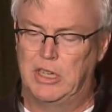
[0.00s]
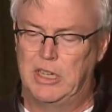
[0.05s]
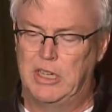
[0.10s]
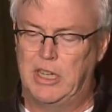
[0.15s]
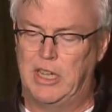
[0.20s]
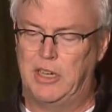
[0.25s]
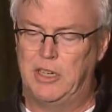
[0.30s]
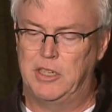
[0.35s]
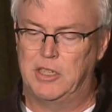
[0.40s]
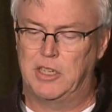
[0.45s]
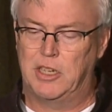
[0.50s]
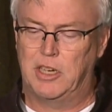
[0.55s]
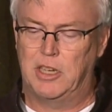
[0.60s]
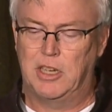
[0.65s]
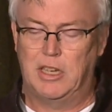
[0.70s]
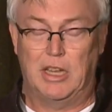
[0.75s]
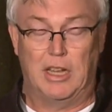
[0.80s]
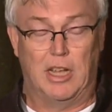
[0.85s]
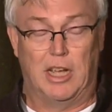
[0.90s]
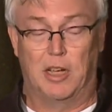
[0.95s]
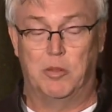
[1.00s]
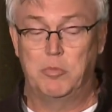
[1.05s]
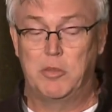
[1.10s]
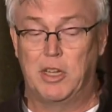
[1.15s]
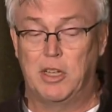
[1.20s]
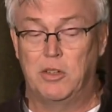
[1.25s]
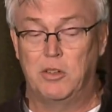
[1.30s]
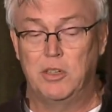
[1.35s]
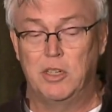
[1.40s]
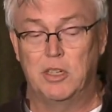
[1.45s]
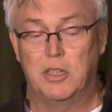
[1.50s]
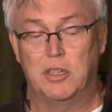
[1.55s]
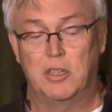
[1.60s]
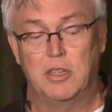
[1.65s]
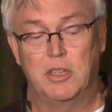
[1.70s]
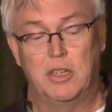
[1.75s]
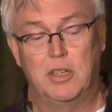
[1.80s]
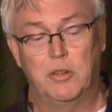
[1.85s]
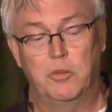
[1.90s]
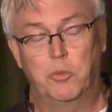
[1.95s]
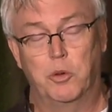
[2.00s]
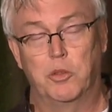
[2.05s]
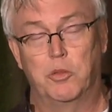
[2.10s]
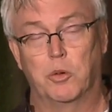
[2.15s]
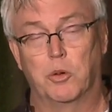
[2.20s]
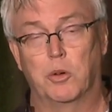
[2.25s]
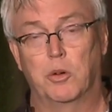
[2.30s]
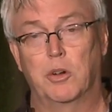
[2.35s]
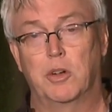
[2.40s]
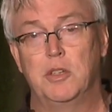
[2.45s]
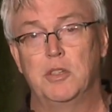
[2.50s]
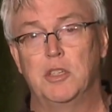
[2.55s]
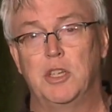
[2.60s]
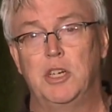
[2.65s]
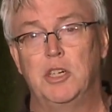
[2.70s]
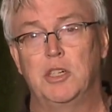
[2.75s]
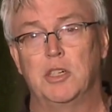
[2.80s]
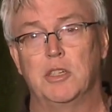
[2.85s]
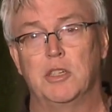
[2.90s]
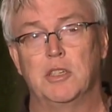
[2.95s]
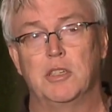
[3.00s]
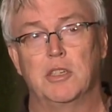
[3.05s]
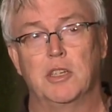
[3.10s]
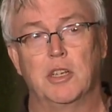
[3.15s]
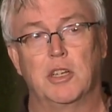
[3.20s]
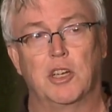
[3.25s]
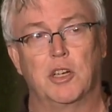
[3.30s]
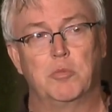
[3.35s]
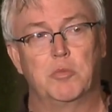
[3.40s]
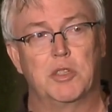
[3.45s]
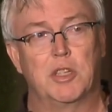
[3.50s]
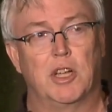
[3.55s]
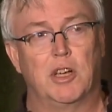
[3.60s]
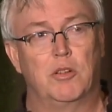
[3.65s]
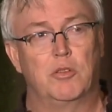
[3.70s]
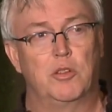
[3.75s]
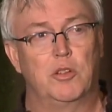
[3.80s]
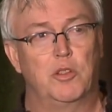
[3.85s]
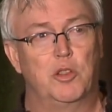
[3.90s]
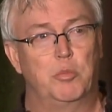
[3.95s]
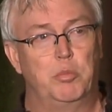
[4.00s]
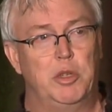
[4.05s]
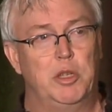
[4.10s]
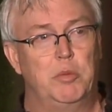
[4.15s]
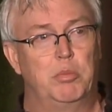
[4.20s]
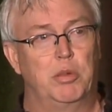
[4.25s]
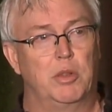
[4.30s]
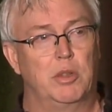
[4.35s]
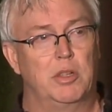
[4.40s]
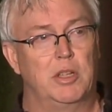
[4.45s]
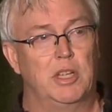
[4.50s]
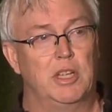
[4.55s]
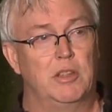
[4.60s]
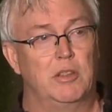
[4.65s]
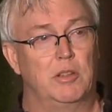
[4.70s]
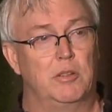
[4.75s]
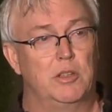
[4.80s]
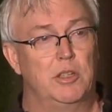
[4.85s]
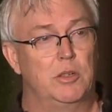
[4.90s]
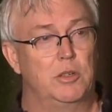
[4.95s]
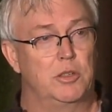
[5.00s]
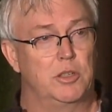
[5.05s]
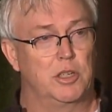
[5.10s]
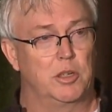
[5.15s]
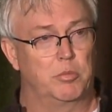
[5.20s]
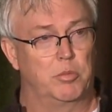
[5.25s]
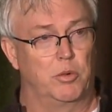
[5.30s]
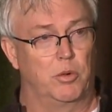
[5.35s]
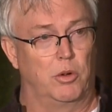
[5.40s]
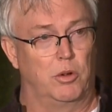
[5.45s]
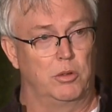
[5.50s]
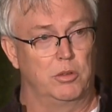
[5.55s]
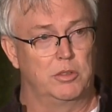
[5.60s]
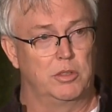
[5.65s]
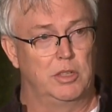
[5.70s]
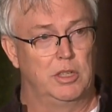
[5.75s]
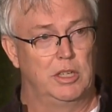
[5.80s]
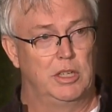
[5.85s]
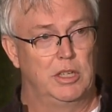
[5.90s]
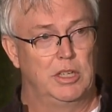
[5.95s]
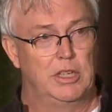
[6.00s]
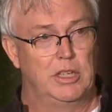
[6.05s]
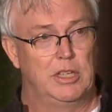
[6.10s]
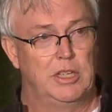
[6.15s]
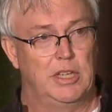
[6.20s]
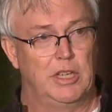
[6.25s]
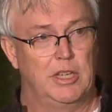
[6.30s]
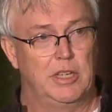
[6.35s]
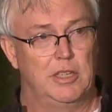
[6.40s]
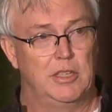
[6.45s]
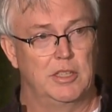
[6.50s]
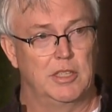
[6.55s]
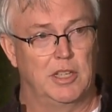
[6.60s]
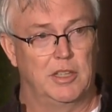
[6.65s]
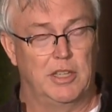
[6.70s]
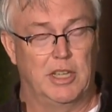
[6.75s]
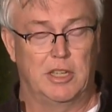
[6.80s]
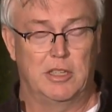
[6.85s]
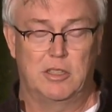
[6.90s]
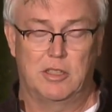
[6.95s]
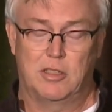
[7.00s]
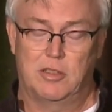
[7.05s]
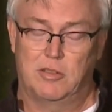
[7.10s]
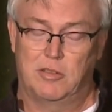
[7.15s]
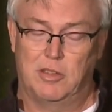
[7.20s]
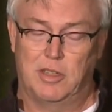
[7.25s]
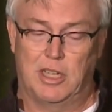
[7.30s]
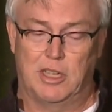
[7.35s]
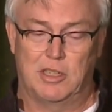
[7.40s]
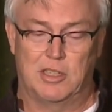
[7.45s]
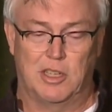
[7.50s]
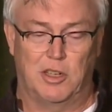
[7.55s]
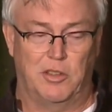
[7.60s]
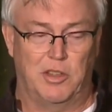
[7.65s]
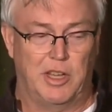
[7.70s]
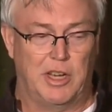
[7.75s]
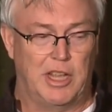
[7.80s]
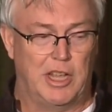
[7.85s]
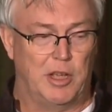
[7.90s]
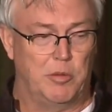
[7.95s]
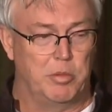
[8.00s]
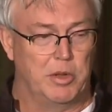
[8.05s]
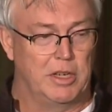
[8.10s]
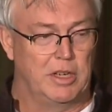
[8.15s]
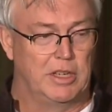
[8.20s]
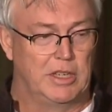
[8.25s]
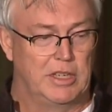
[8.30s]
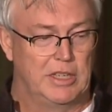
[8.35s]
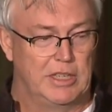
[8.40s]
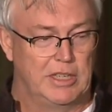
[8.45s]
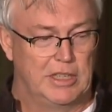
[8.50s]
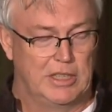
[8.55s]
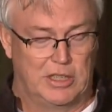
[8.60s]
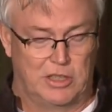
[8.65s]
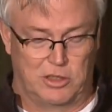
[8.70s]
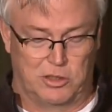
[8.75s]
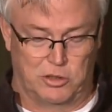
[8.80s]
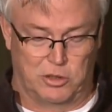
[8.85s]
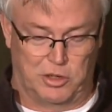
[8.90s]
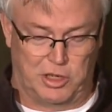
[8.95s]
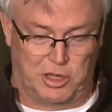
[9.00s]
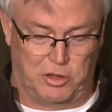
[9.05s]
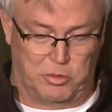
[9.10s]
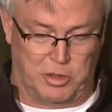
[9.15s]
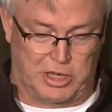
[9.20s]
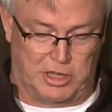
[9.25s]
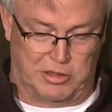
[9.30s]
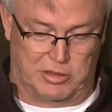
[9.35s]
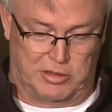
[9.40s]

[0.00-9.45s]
and he said, I'm telling you, with organizations, it comes down to the people in the leadership roles. And he said that's how that happened. So anyway,